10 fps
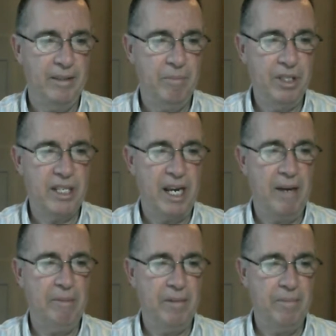
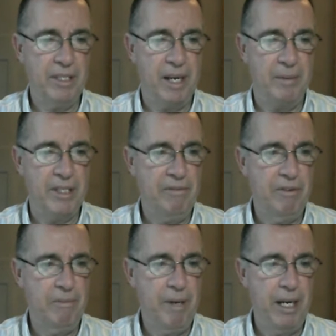Muzem and Muzem are
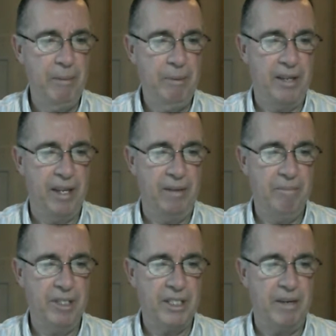different people, I
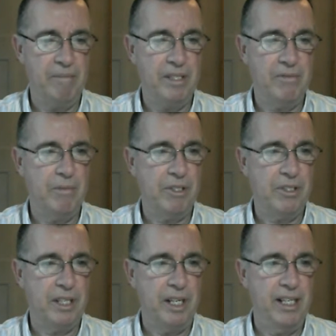think. Muzem is from
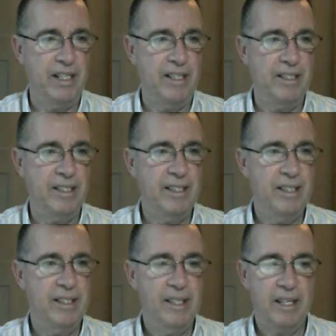Australia.
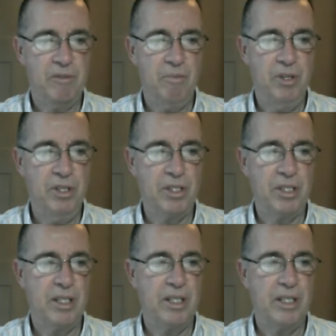That's
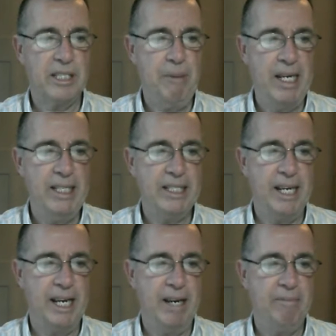Muz
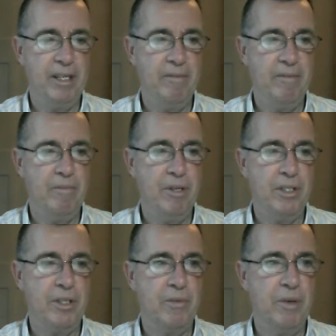space M and
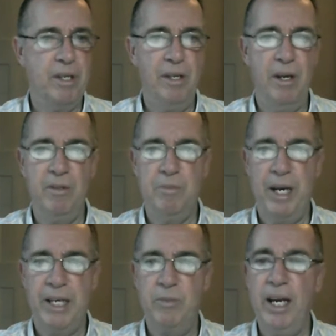Muz with no
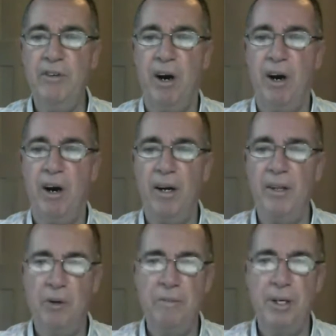space. We have got in the
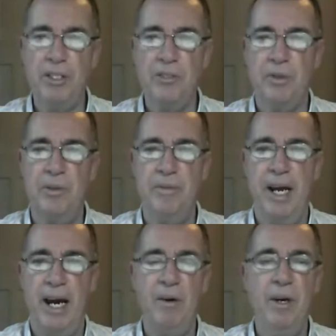Good Morning Buzzers
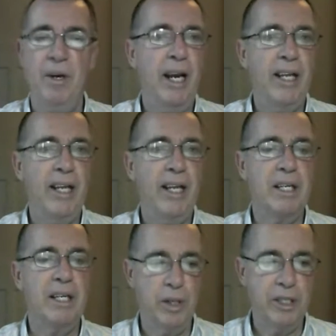room now.
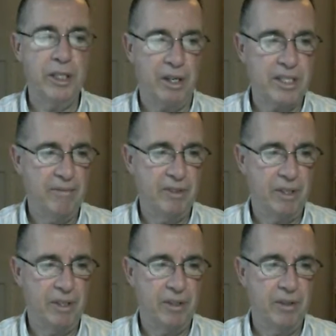Let's switch across and have a
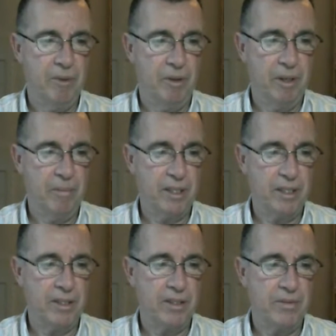look at the Good Morning
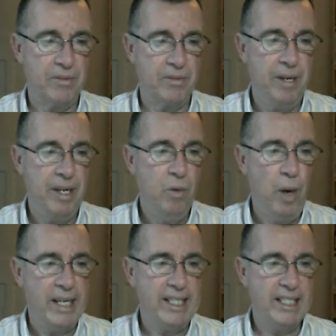Buzzers room.
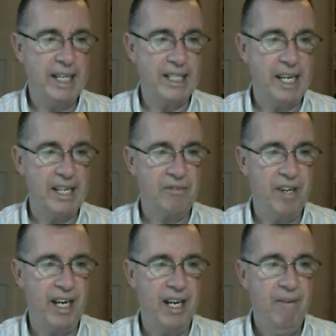Wedding Singer, says
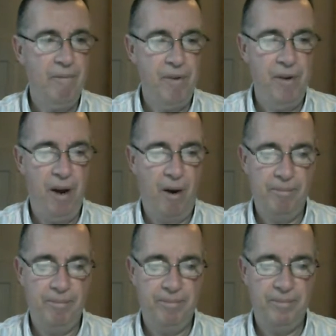Fee. No,
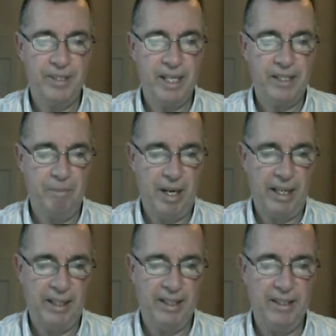says
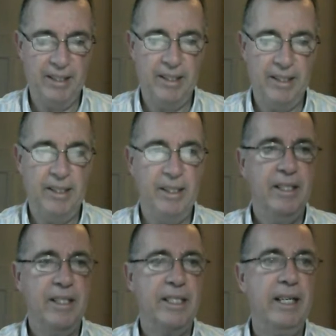Mike.
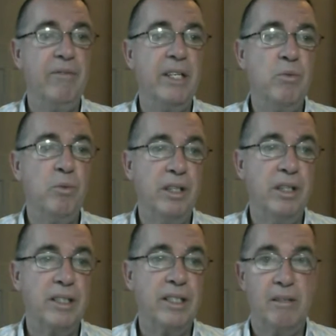See if this
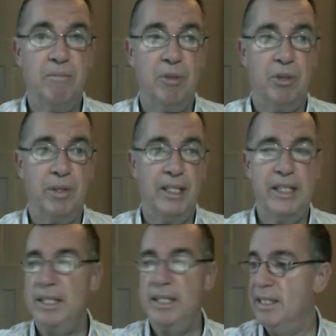works. Some mornings
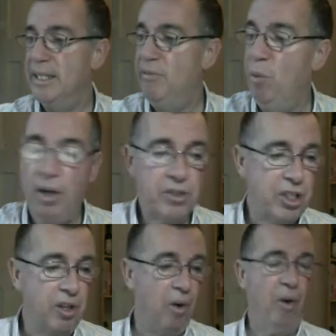it doesn't. And if you want
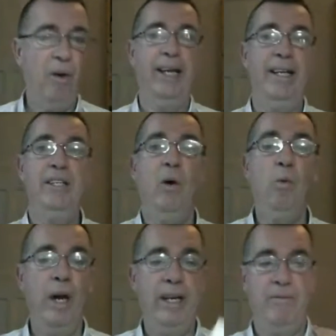to call in,
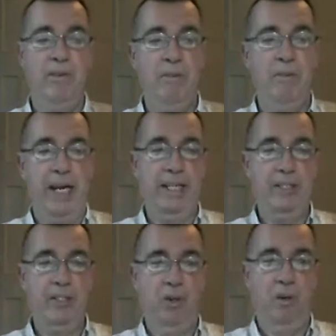don't wait for a
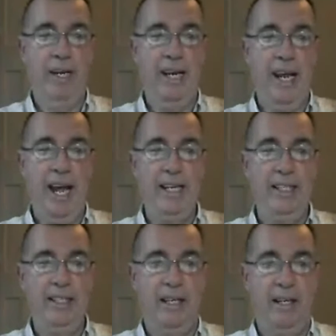break. Just call in
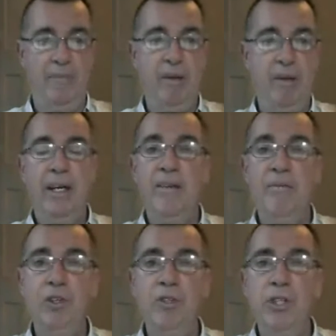any time. And
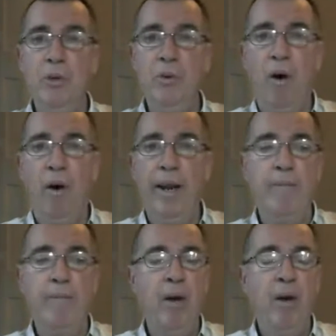if you do call
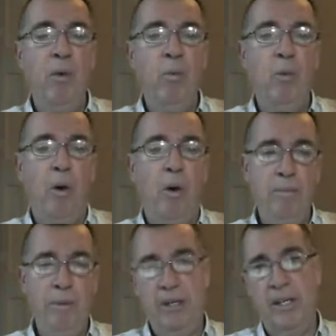in, what
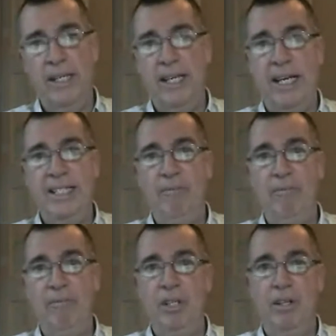would be a good idea is
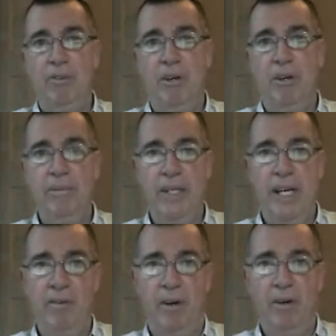if you turn the volume
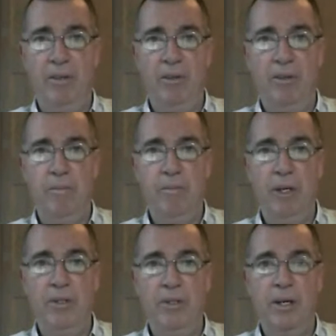down on your
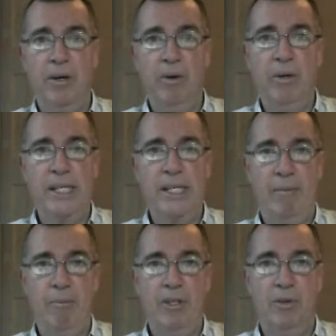computer or your
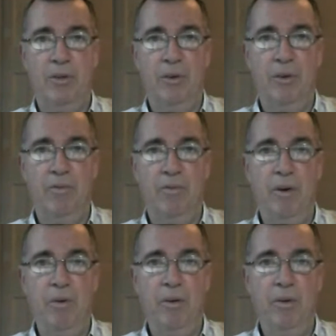tablet or your
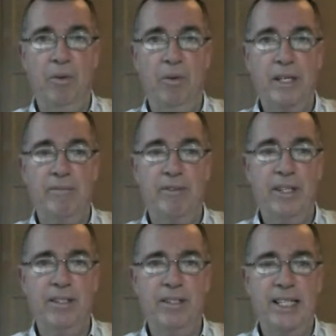phone, whatever
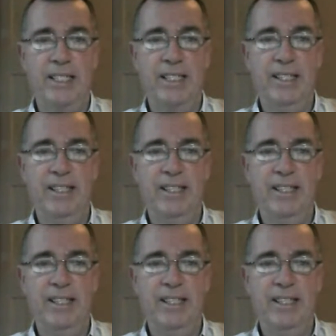it is.